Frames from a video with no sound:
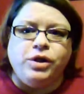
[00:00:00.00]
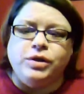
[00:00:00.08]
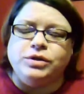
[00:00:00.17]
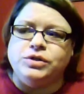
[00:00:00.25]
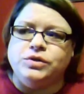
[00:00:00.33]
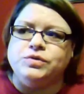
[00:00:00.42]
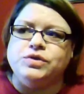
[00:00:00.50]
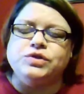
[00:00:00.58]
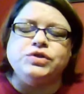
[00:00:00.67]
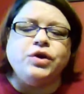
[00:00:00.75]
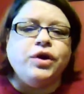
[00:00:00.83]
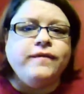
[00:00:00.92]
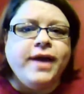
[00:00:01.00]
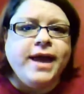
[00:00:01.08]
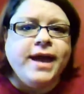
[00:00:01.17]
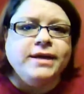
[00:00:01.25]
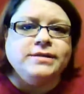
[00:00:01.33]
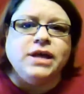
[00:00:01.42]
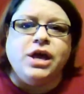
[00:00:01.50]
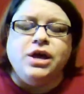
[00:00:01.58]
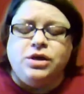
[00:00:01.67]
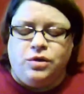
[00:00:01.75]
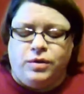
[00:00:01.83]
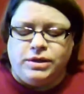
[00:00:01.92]
You can do surveys,
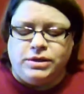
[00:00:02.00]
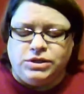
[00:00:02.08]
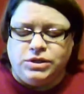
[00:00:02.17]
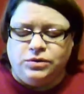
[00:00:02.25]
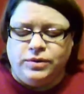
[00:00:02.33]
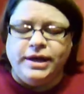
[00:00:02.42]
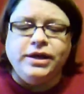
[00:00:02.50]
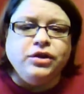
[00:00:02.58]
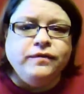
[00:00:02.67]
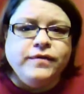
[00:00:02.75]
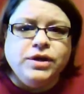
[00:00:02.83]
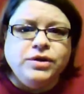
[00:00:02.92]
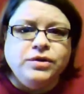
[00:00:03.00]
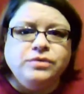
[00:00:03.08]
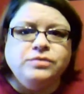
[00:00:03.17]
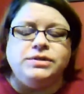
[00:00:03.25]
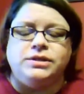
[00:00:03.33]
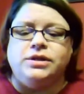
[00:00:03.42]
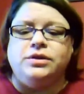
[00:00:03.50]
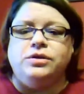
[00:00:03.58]
you can do interviews,